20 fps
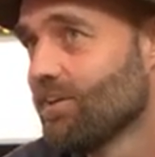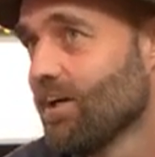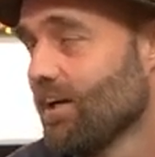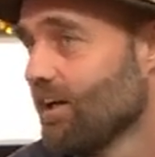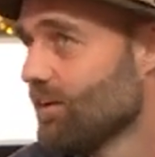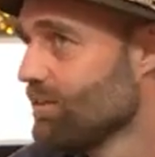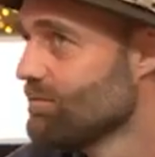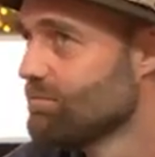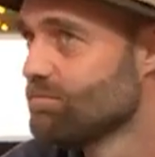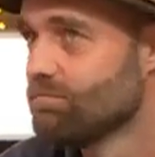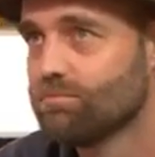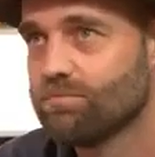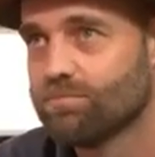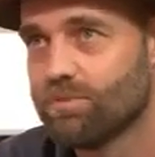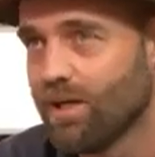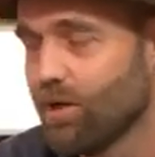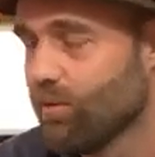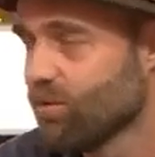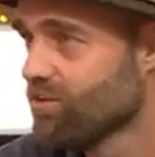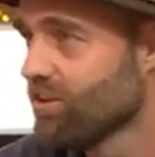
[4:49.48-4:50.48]

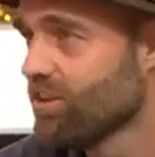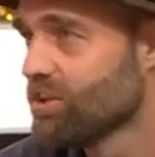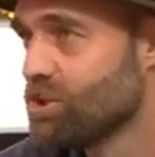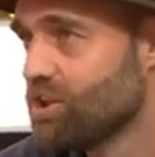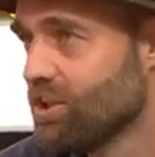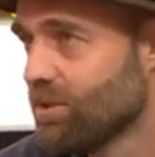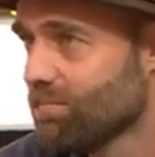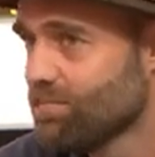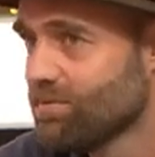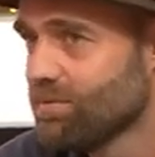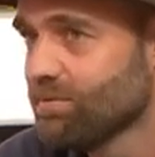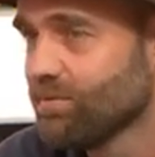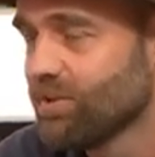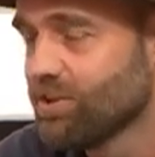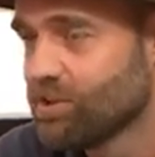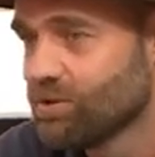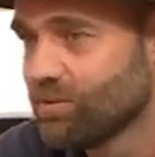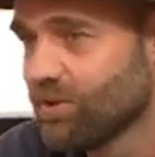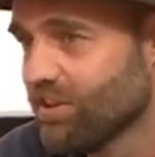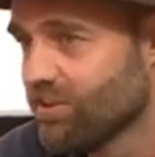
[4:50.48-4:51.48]
I was on a ship
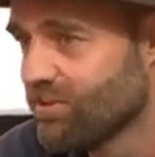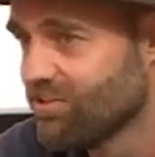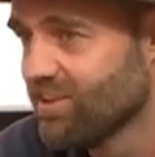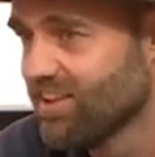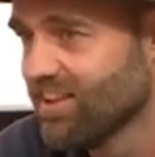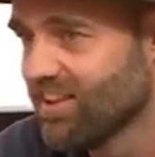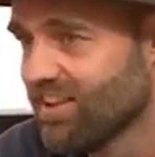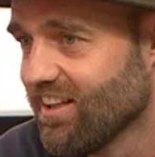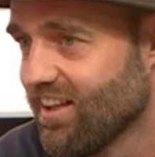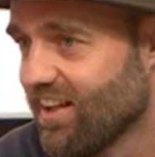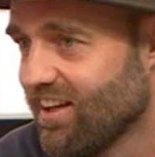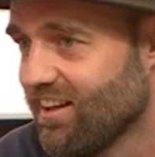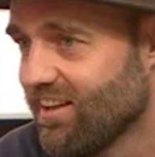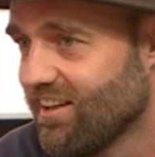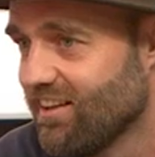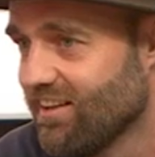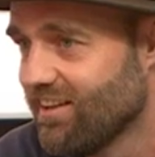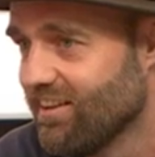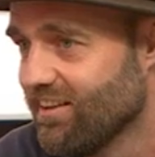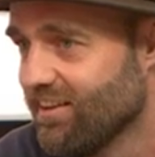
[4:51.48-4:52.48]
which was in
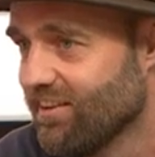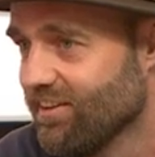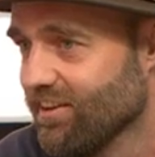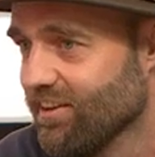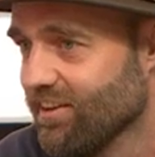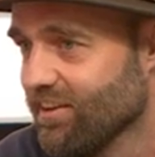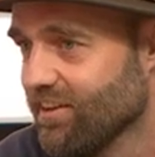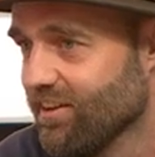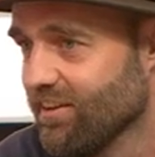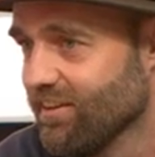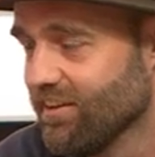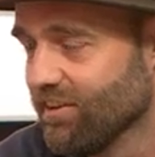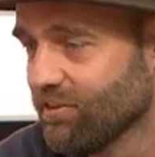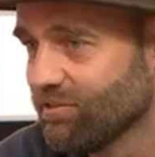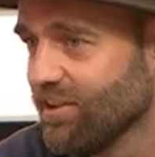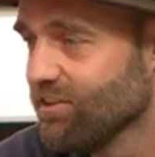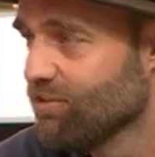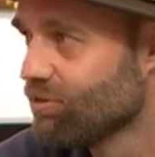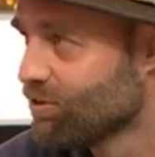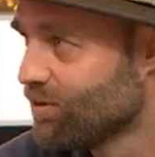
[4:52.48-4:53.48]
a
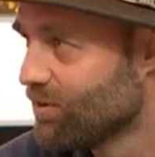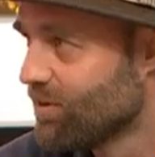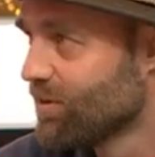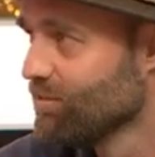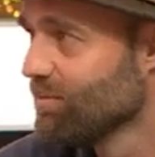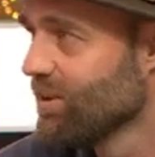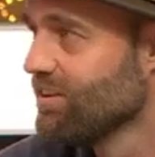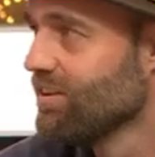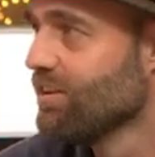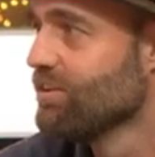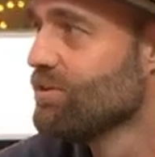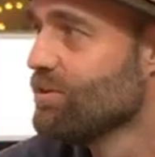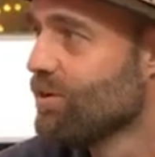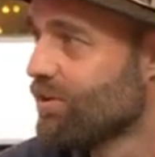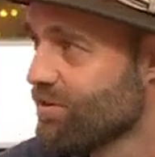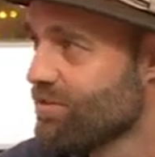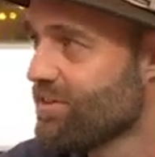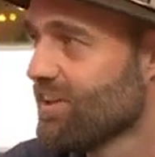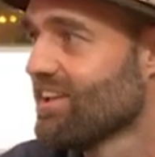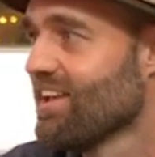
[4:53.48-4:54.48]
great storm in the
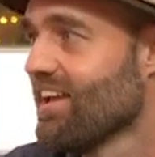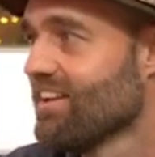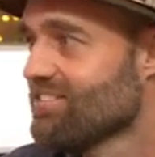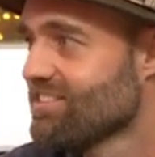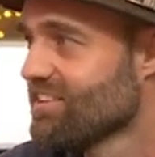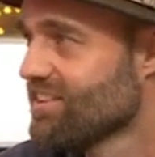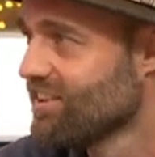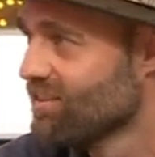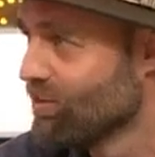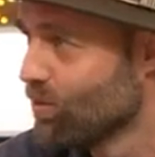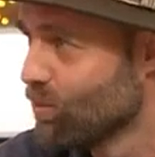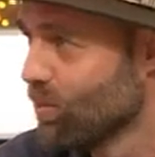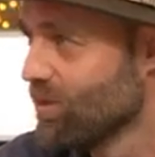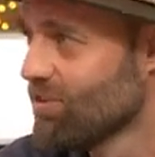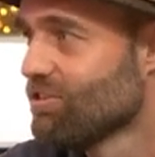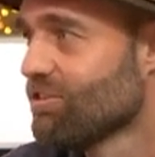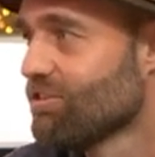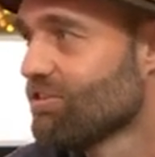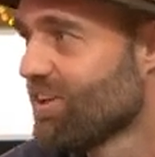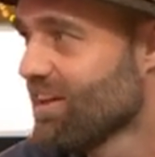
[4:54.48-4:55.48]
North Atlantic in the
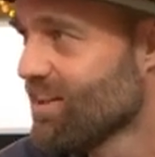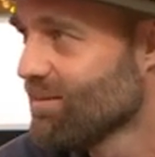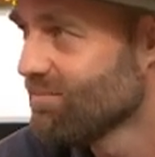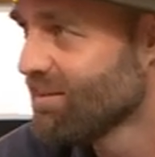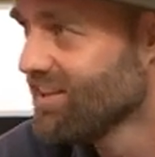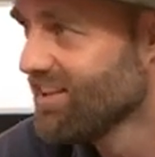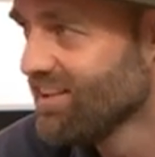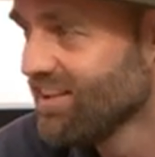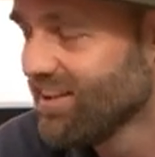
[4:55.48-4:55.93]
wintertime.